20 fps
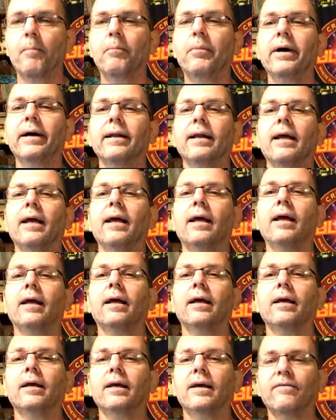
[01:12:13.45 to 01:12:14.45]
But
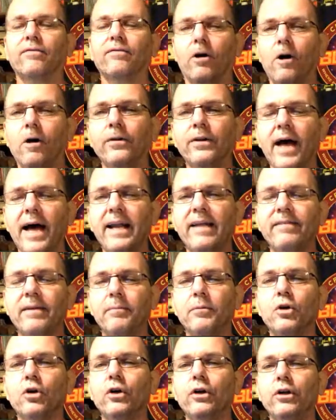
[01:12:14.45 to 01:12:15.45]
if all 9
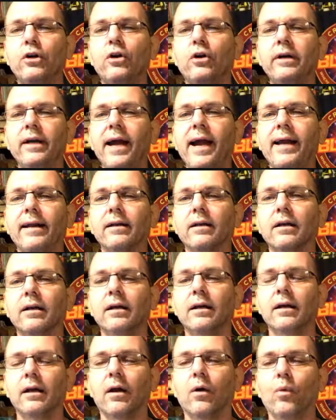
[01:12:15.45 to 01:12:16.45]
of them could create
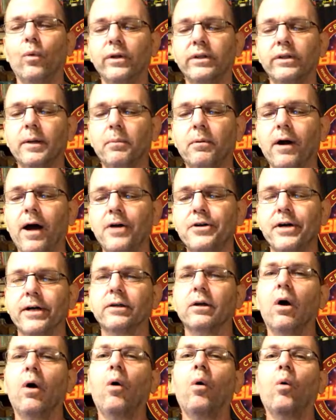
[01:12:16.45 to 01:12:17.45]
with their
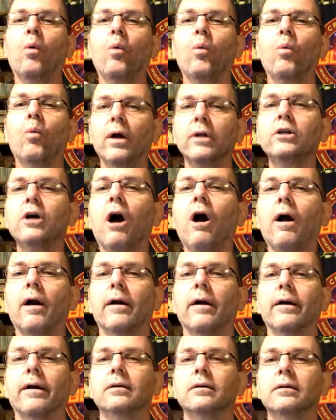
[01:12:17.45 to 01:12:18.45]
project 1
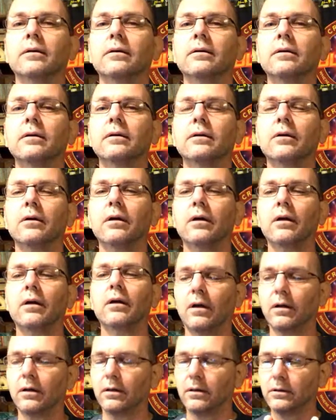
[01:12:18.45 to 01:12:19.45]
card,
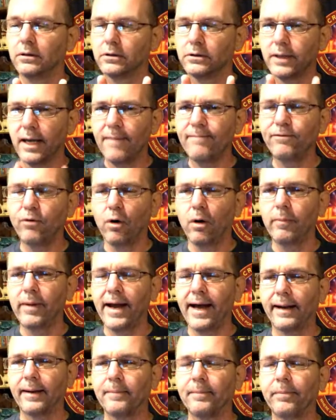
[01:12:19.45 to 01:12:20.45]
same
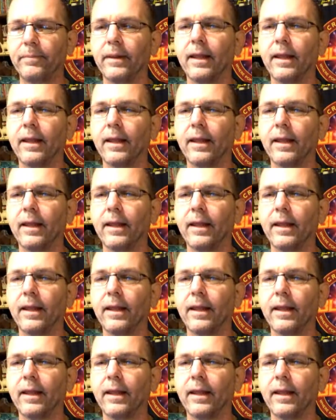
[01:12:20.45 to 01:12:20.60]
format,